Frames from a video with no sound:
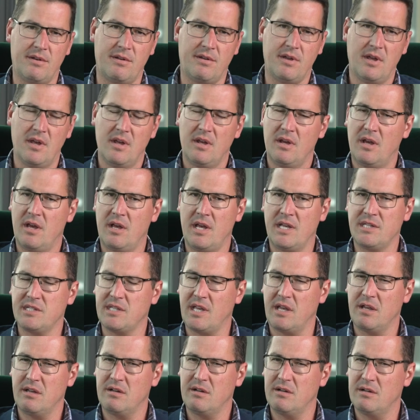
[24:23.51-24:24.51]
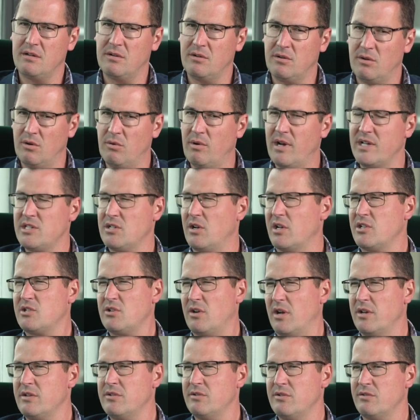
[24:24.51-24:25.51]
Uh, as I always, I
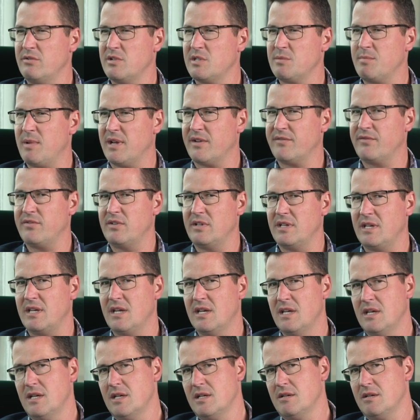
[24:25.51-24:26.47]
try and do it respectfully.